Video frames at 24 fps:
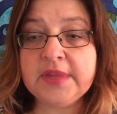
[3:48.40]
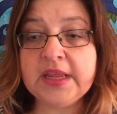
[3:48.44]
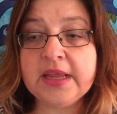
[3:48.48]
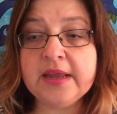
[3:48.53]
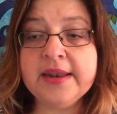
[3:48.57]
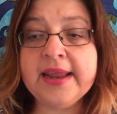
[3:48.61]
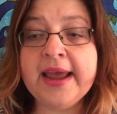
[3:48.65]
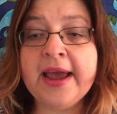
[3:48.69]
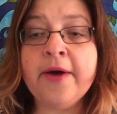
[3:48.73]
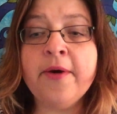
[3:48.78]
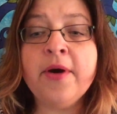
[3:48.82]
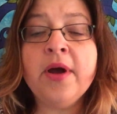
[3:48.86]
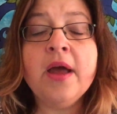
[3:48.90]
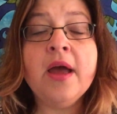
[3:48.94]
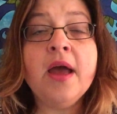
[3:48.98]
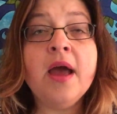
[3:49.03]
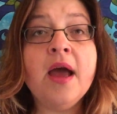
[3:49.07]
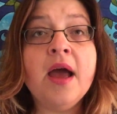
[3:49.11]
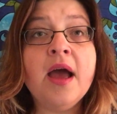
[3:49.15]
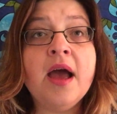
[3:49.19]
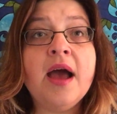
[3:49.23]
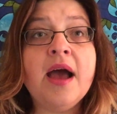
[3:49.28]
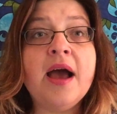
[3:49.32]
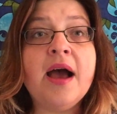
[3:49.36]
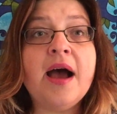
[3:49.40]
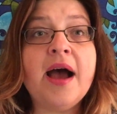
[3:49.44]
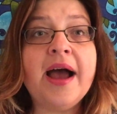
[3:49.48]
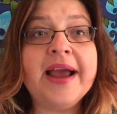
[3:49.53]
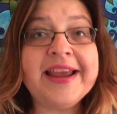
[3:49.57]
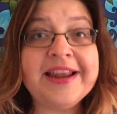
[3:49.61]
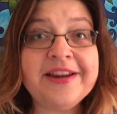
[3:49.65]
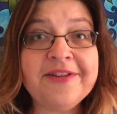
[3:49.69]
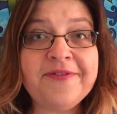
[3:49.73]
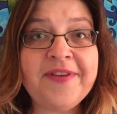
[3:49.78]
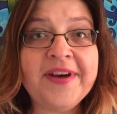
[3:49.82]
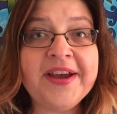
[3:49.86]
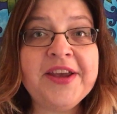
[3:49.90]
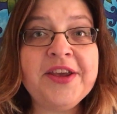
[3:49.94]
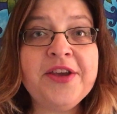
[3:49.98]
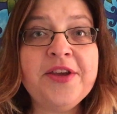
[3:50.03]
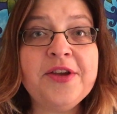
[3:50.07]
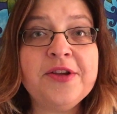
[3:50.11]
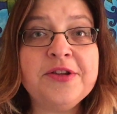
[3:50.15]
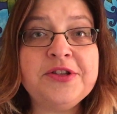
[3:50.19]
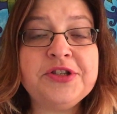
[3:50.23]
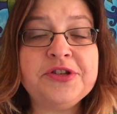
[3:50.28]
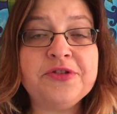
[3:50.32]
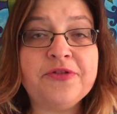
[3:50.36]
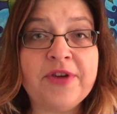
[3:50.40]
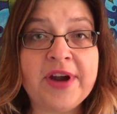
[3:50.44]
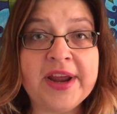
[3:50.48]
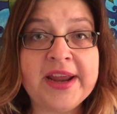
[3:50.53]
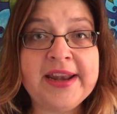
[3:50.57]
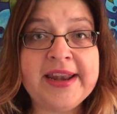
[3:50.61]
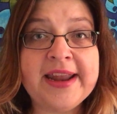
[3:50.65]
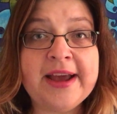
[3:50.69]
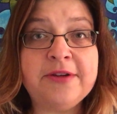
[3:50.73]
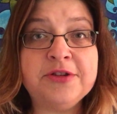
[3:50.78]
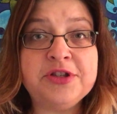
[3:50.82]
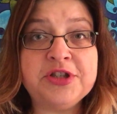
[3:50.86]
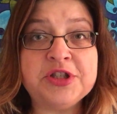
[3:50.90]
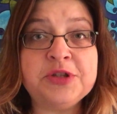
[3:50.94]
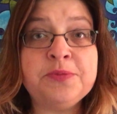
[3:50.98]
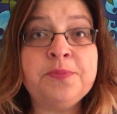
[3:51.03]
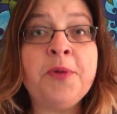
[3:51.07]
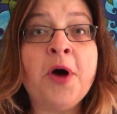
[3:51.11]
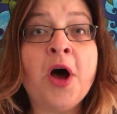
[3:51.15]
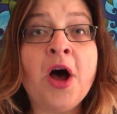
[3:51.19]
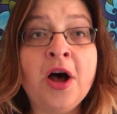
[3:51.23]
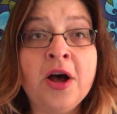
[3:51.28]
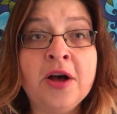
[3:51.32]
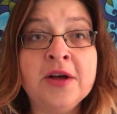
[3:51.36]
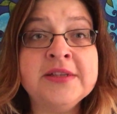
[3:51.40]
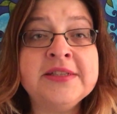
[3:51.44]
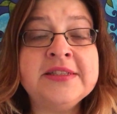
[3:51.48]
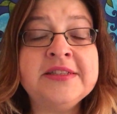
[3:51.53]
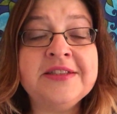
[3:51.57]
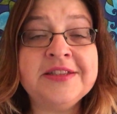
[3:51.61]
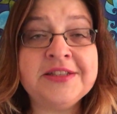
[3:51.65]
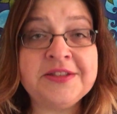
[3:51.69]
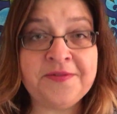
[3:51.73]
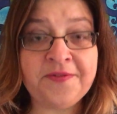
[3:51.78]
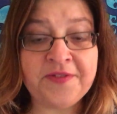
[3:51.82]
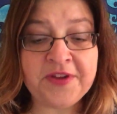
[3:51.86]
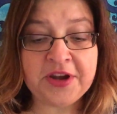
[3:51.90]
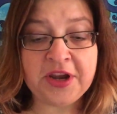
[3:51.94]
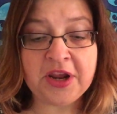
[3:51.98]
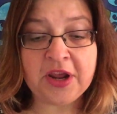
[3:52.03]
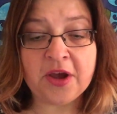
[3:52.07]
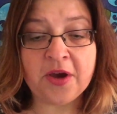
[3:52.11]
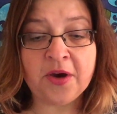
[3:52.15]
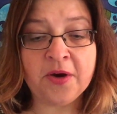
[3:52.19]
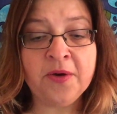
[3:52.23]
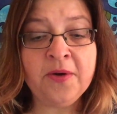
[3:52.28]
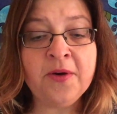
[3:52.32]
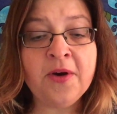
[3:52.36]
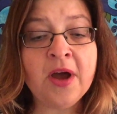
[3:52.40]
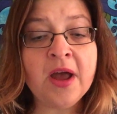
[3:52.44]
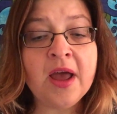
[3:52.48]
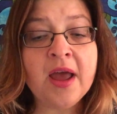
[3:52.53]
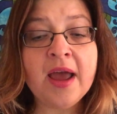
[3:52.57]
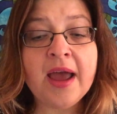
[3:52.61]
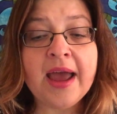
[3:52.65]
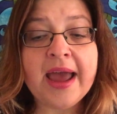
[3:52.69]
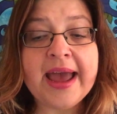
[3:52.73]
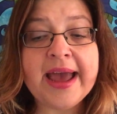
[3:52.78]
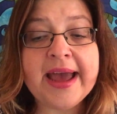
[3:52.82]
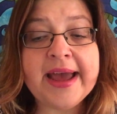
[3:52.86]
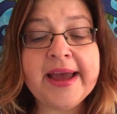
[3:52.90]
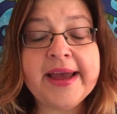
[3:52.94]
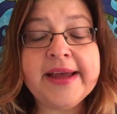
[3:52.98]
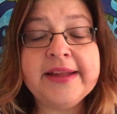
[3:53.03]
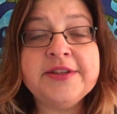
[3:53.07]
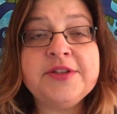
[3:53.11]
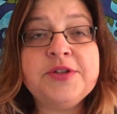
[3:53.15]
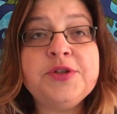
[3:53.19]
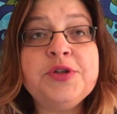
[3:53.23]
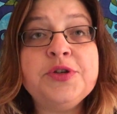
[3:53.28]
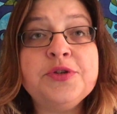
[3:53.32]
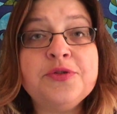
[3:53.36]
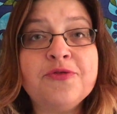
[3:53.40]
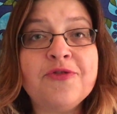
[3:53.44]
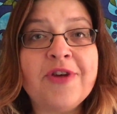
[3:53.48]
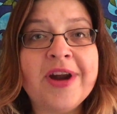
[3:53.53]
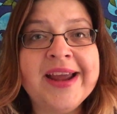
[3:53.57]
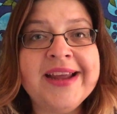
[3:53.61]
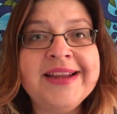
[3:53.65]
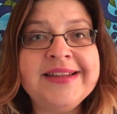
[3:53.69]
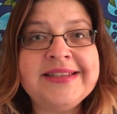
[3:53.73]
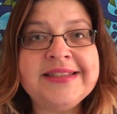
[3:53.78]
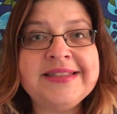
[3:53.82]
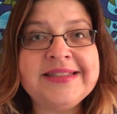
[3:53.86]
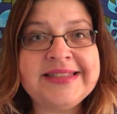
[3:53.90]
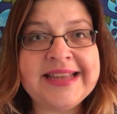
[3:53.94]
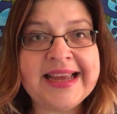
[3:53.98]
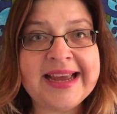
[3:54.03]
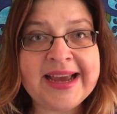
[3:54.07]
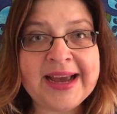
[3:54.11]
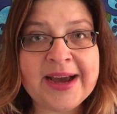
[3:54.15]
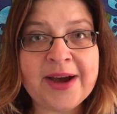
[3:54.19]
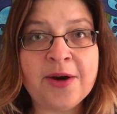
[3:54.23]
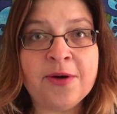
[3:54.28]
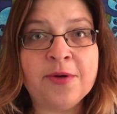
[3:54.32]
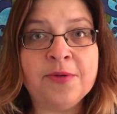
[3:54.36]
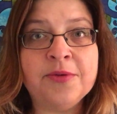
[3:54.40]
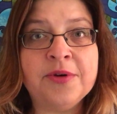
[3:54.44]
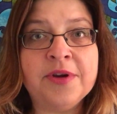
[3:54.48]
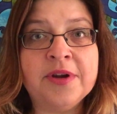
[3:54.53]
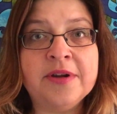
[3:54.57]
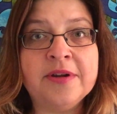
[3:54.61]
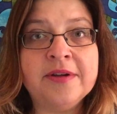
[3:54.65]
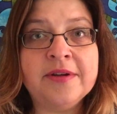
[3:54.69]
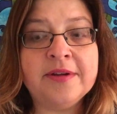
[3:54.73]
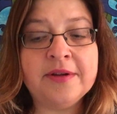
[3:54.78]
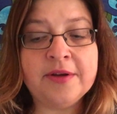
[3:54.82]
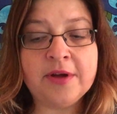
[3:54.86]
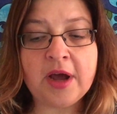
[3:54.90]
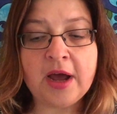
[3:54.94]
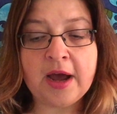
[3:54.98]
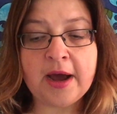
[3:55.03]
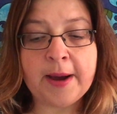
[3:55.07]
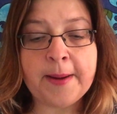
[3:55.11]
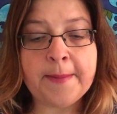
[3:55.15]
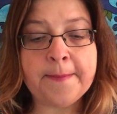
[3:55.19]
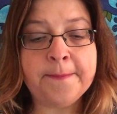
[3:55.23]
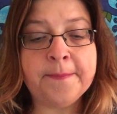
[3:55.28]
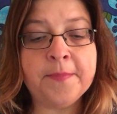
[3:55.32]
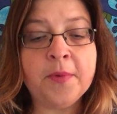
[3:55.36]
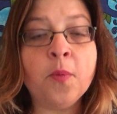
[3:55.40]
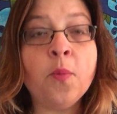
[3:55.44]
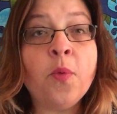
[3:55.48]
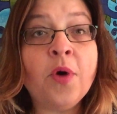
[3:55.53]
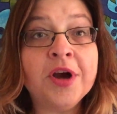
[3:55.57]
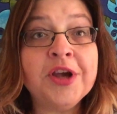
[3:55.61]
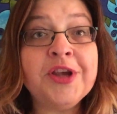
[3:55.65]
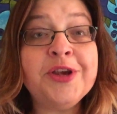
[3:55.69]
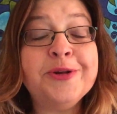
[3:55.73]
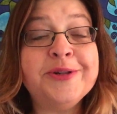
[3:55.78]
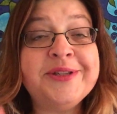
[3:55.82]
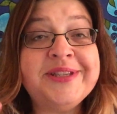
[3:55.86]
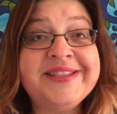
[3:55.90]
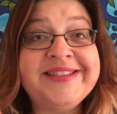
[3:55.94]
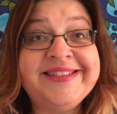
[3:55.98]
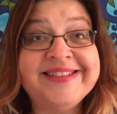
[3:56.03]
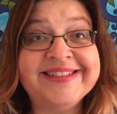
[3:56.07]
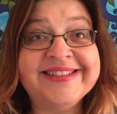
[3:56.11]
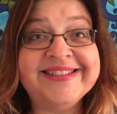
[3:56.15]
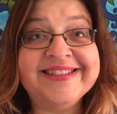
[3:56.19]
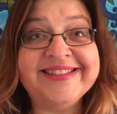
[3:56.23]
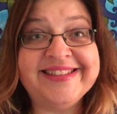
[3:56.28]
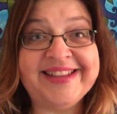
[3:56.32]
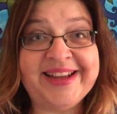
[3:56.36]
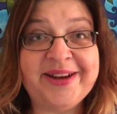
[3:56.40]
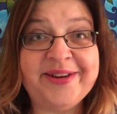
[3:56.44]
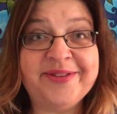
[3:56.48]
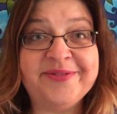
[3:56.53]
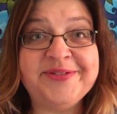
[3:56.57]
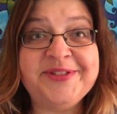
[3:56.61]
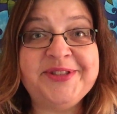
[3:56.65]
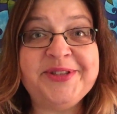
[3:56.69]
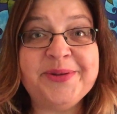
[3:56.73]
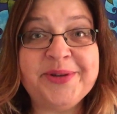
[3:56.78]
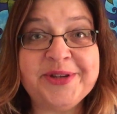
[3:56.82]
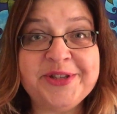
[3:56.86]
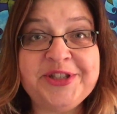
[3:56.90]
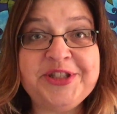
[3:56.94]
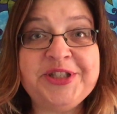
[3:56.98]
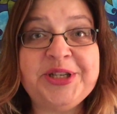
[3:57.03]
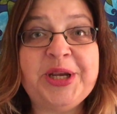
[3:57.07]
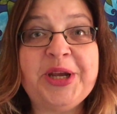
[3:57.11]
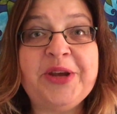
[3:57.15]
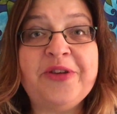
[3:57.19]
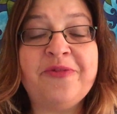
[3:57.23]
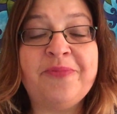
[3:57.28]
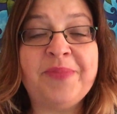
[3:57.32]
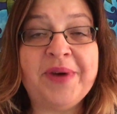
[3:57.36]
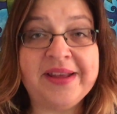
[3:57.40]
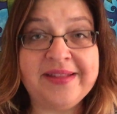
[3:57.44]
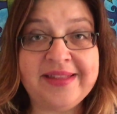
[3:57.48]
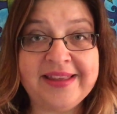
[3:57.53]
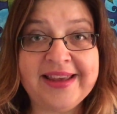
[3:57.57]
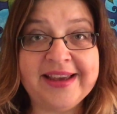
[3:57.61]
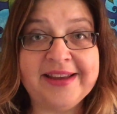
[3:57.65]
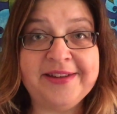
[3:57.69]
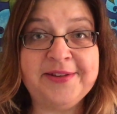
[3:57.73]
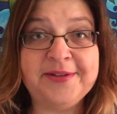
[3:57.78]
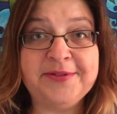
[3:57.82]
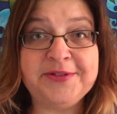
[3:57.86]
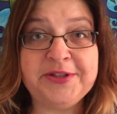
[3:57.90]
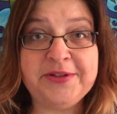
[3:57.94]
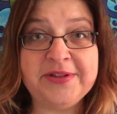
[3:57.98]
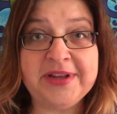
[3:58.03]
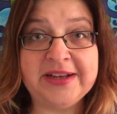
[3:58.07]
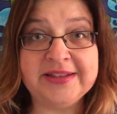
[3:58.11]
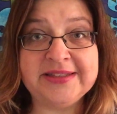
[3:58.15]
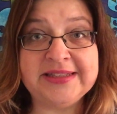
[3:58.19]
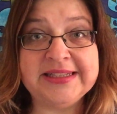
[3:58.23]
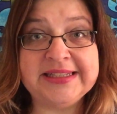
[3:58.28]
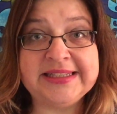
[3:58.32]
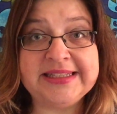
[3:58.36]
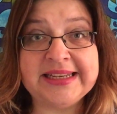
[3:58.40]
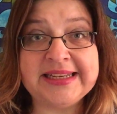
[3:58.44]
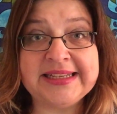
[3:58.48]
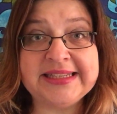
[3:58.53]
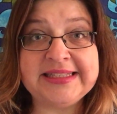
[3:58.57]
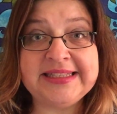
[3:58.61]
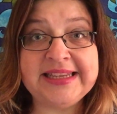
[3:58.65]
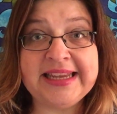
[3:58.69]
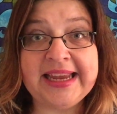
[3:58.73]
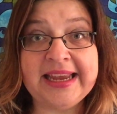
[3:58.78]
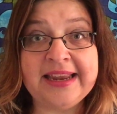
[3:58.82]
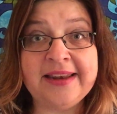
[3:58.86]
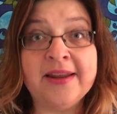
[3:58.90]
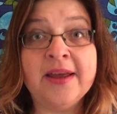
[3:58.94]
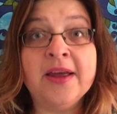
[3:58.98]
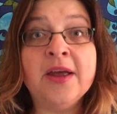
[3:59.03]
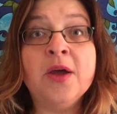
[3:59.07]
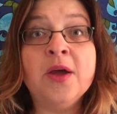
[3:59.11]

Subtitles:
Now, I invite you to right now just pause this video and to write down what you'd still love to achieve by the end of 2016,